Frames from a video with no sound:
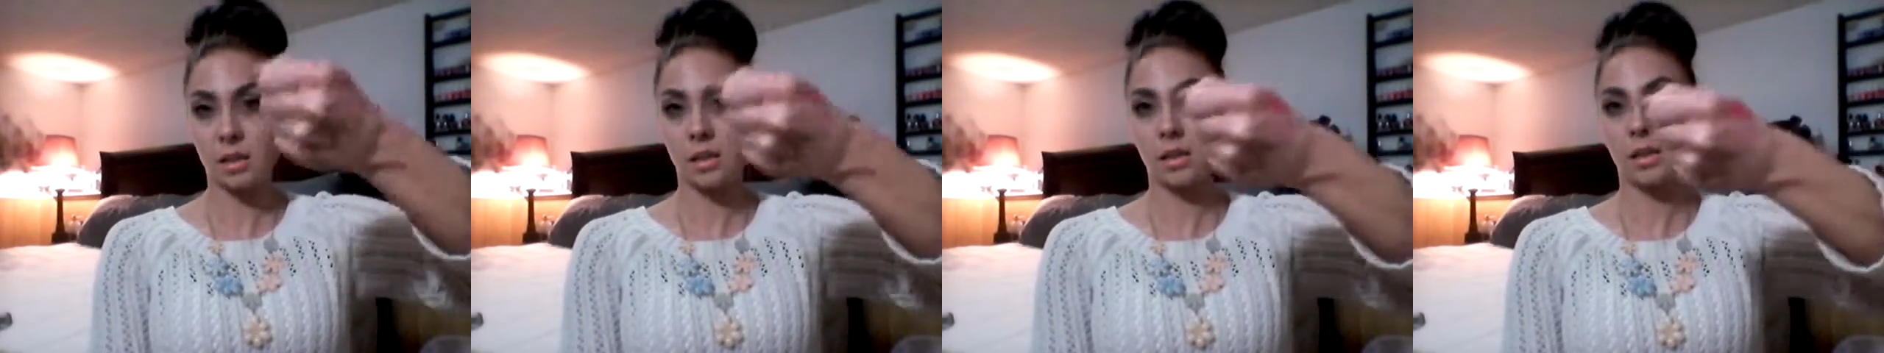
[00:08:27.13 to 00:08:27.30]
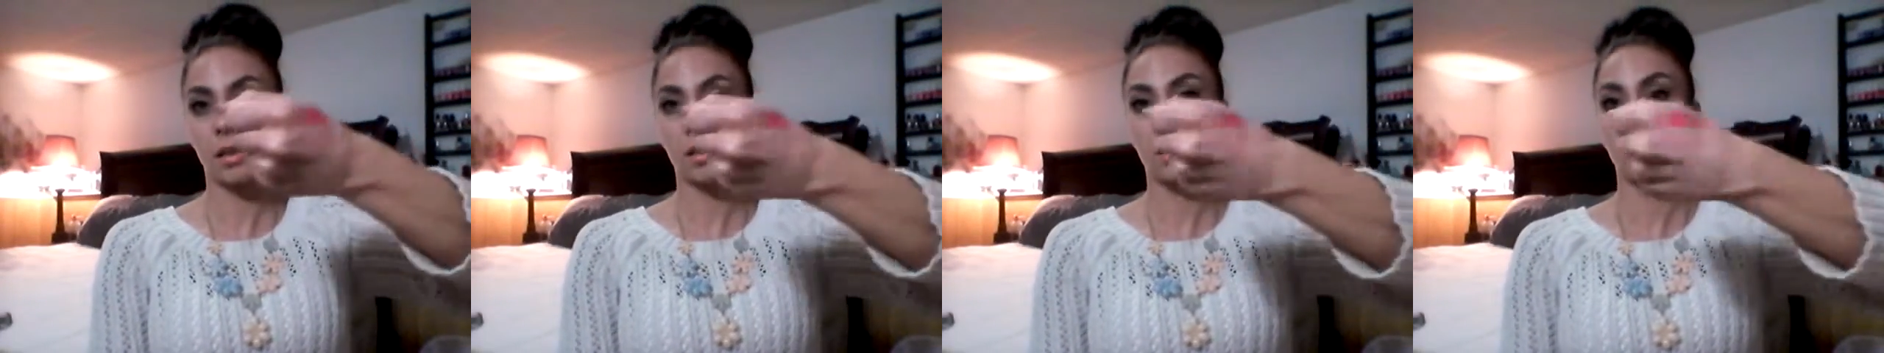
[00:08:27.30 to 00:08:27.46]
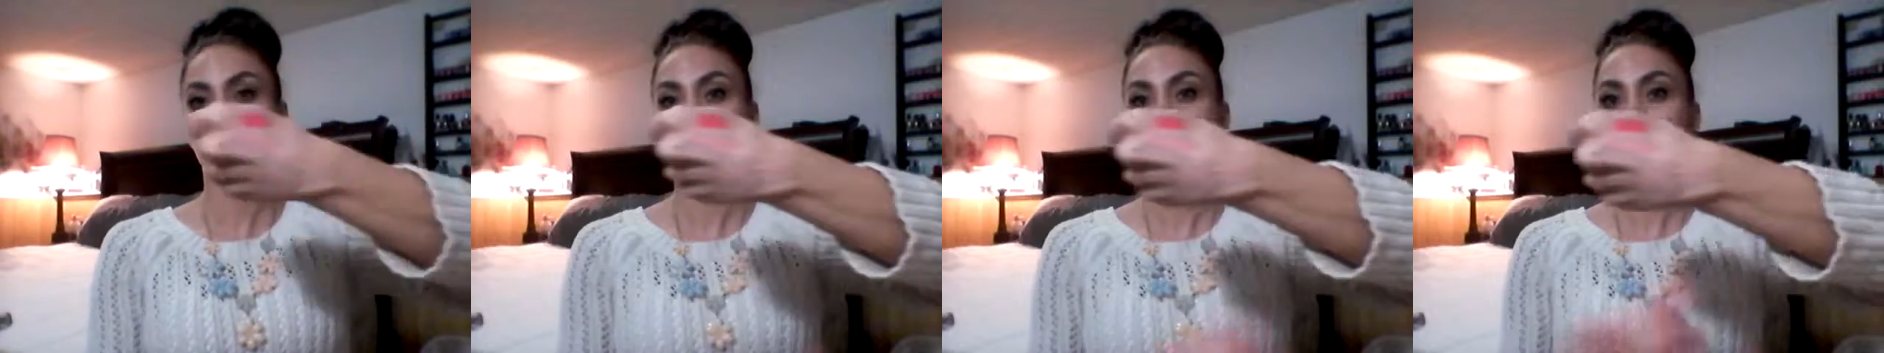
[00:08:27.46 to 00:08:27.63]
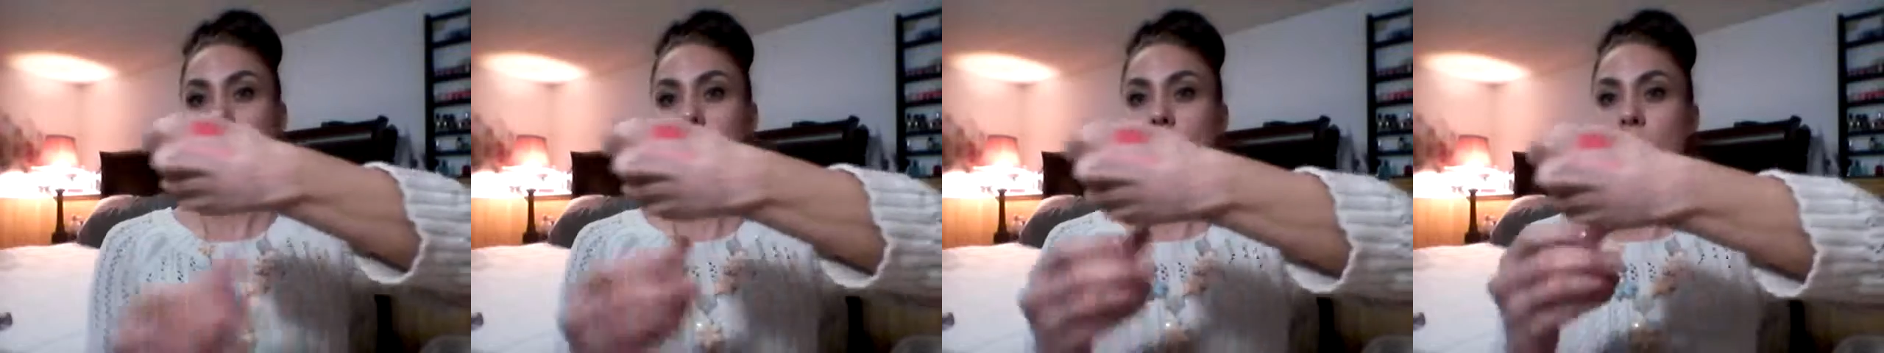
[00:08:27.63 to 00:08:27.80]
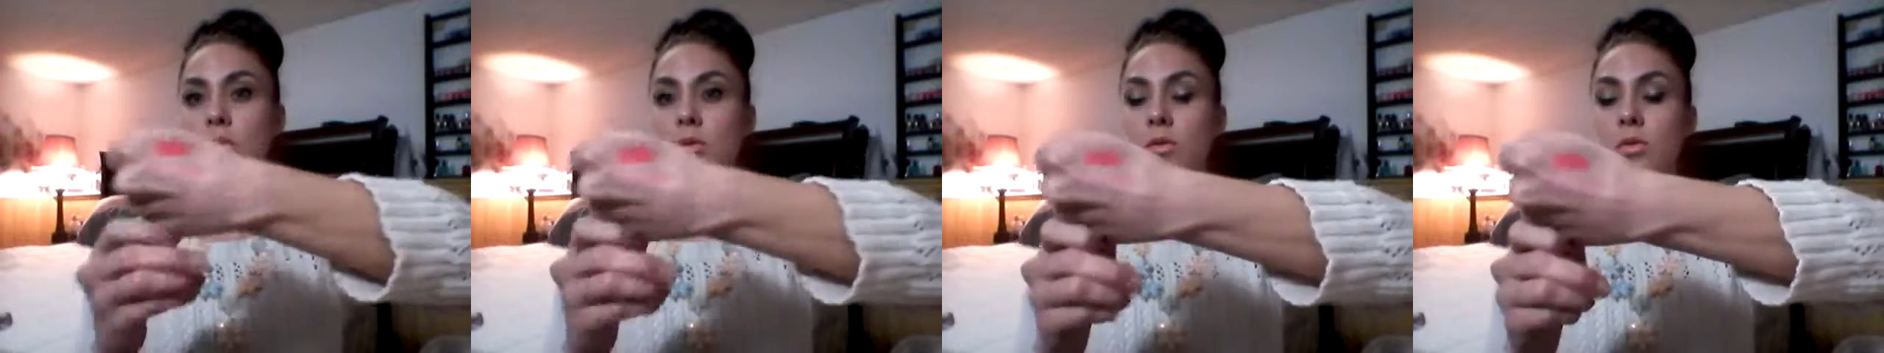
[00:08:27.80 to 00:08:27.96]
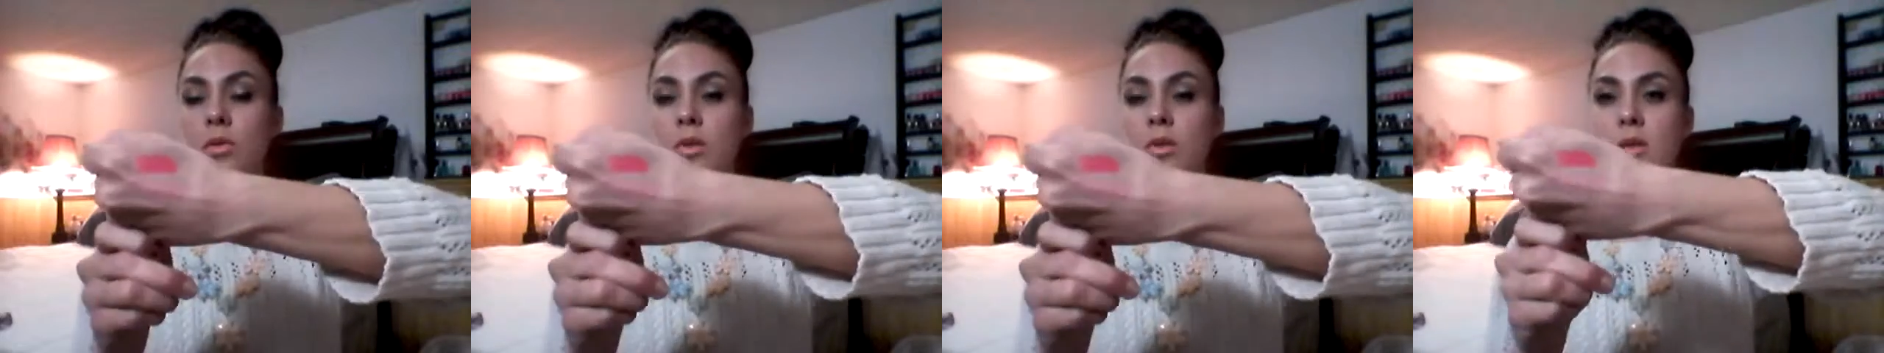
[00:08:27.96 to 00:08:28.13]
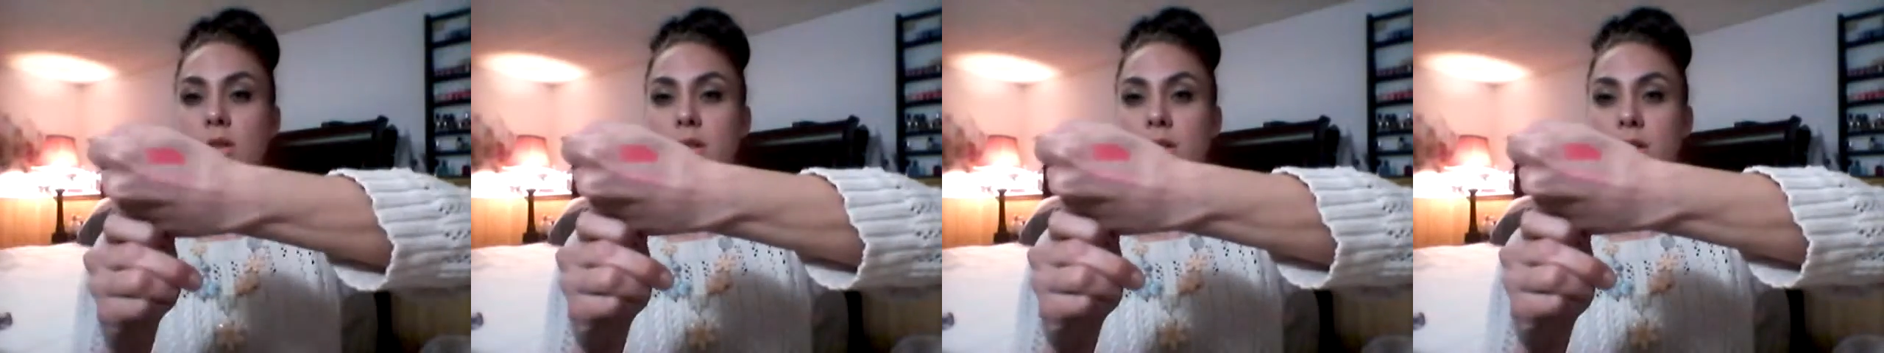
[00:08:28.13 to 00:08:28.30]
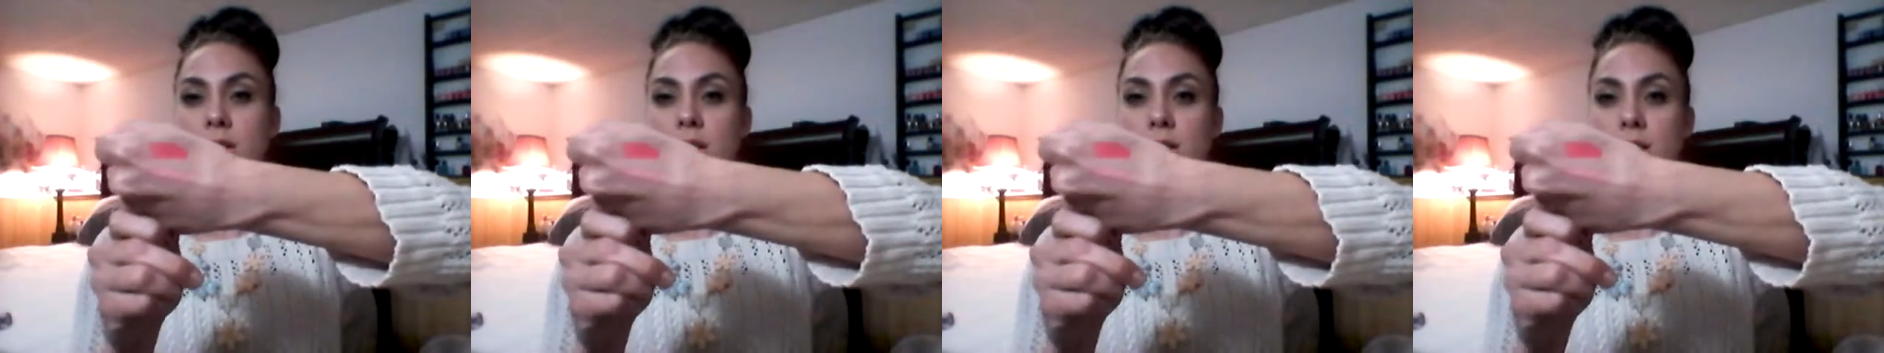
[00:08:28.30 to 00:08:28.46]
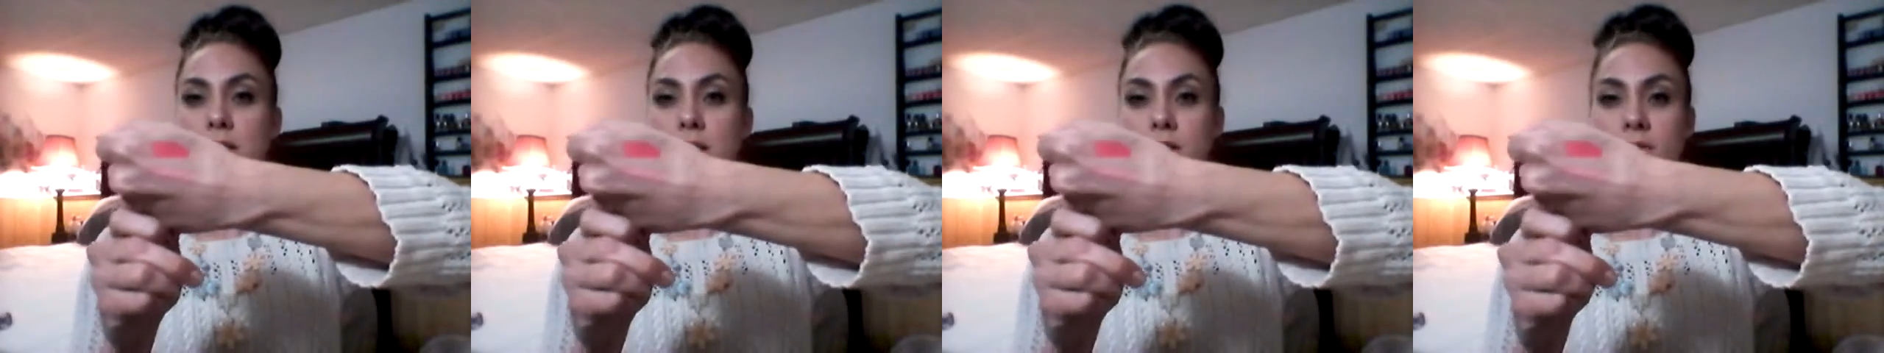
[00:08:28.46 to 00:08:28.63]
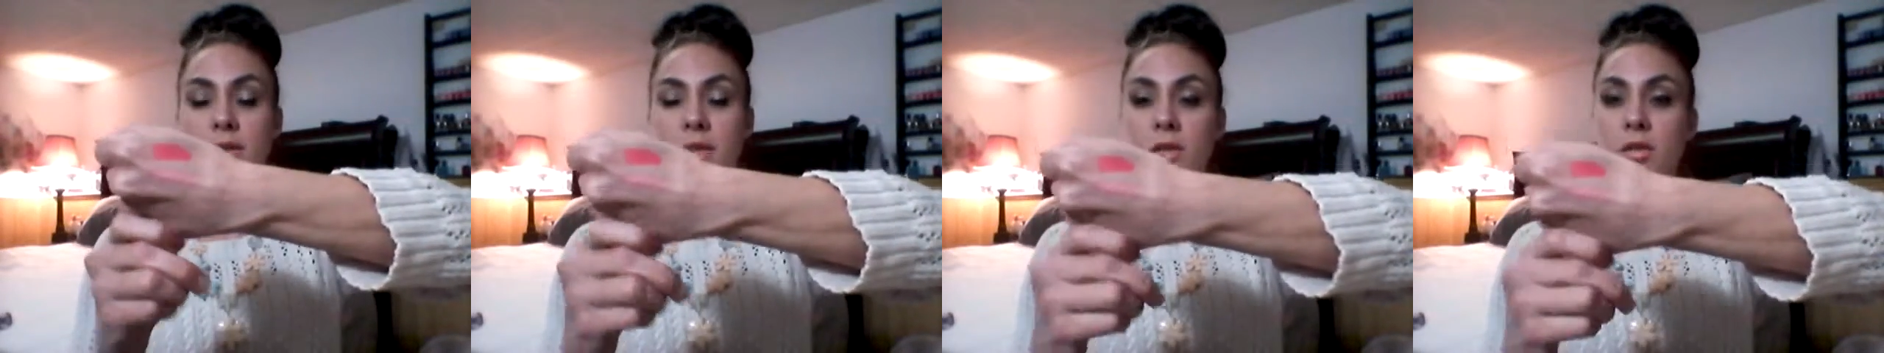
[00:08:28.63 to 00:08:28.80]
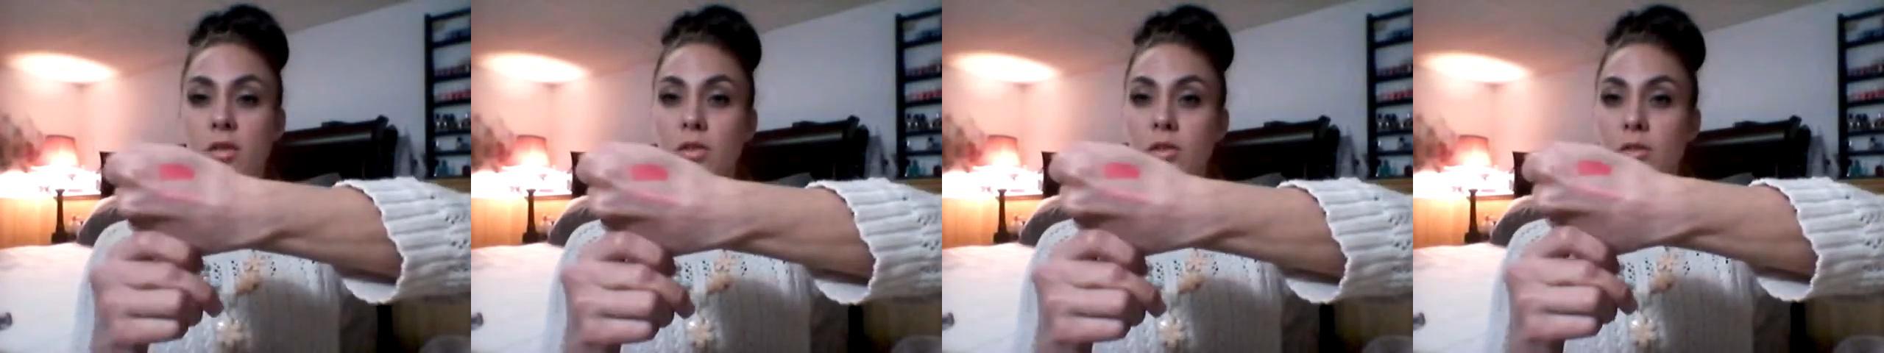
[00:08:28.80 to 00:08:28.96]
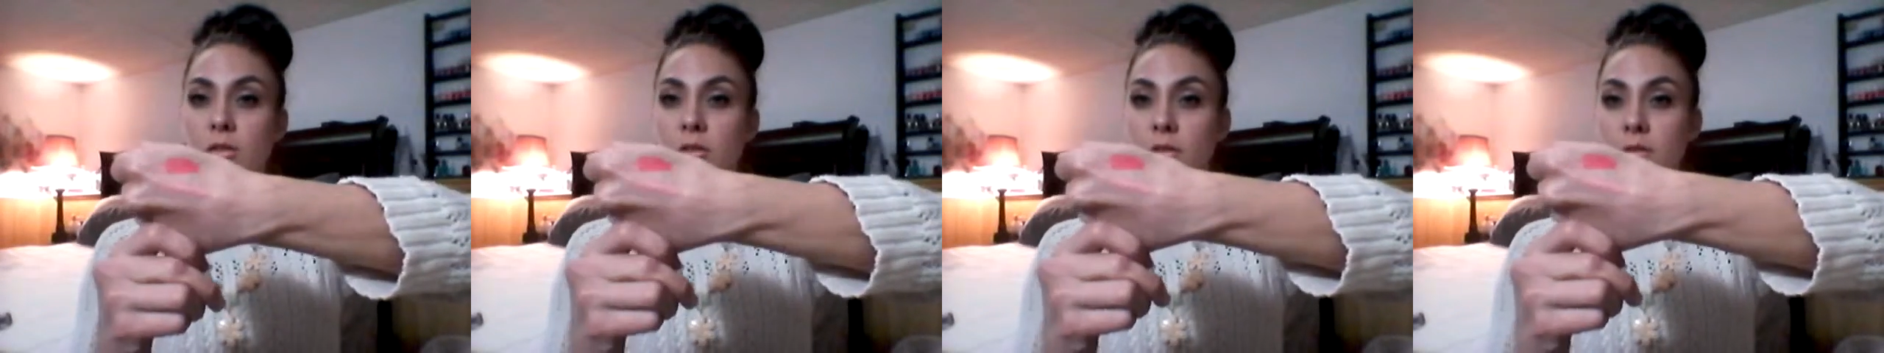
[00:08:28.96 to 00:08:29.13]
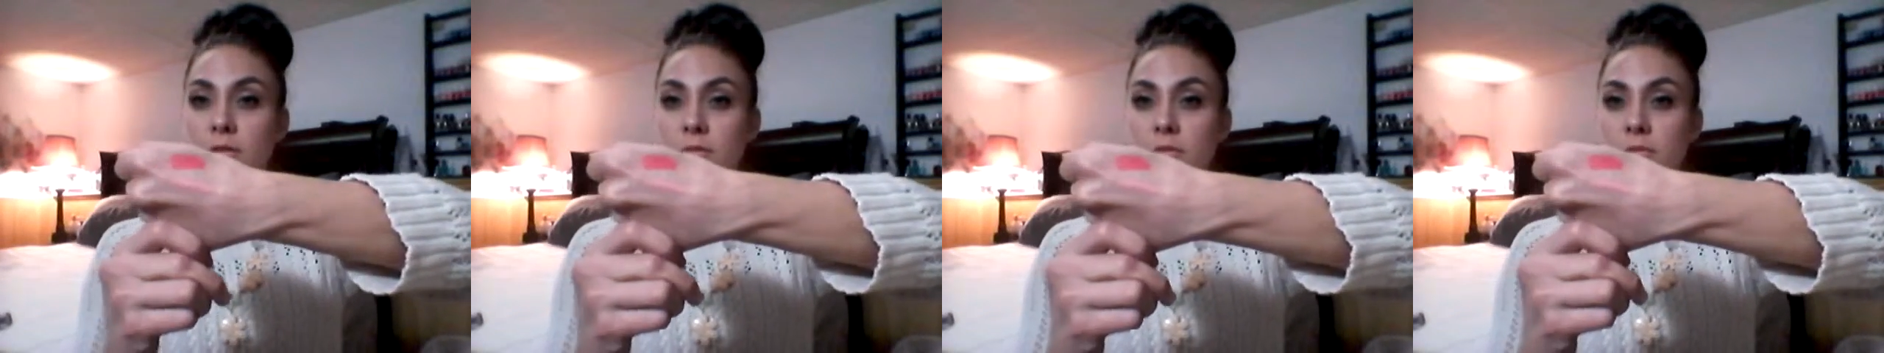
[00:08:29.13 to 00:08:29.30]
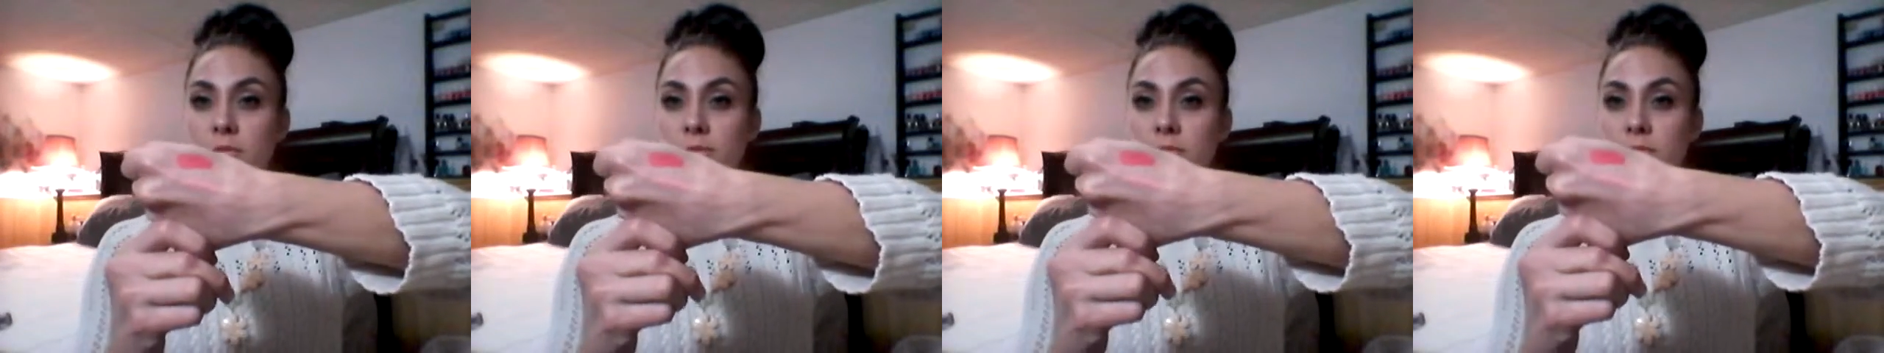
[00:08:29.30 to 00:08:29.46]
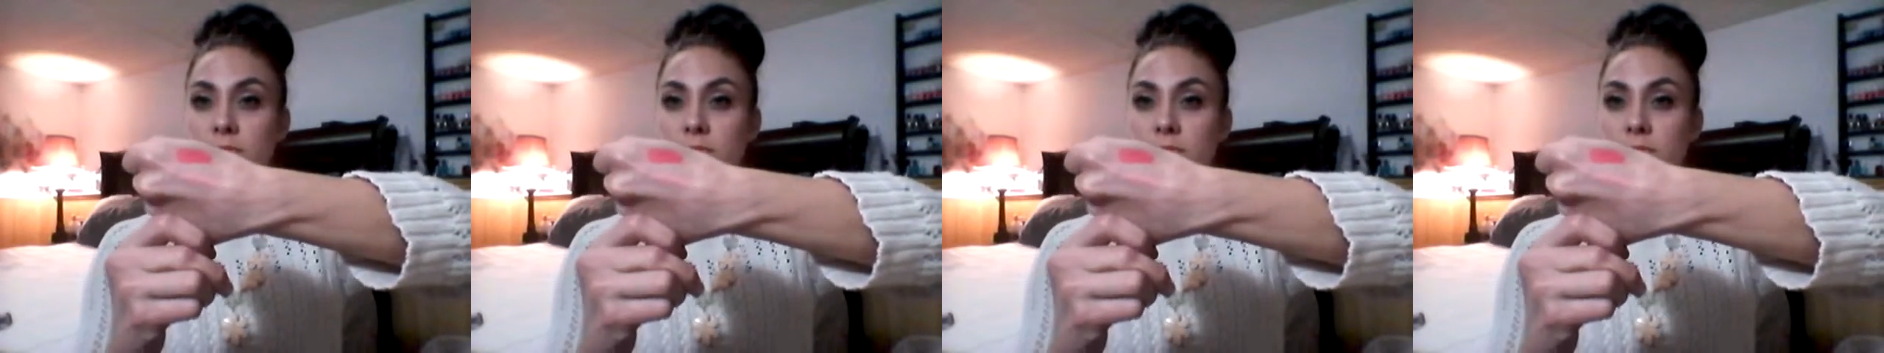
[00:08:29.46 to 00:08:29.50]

so if you're